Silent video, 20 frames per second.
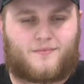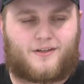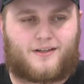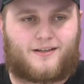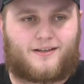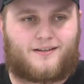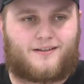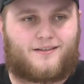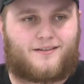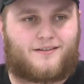
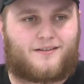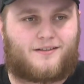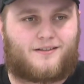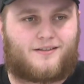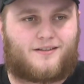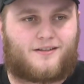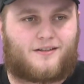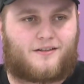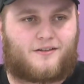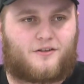
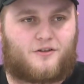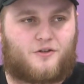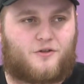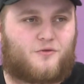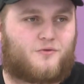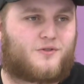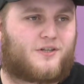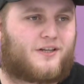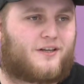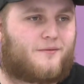and
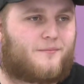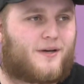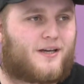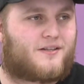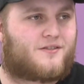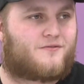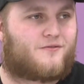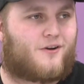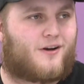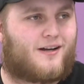losing a
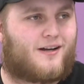best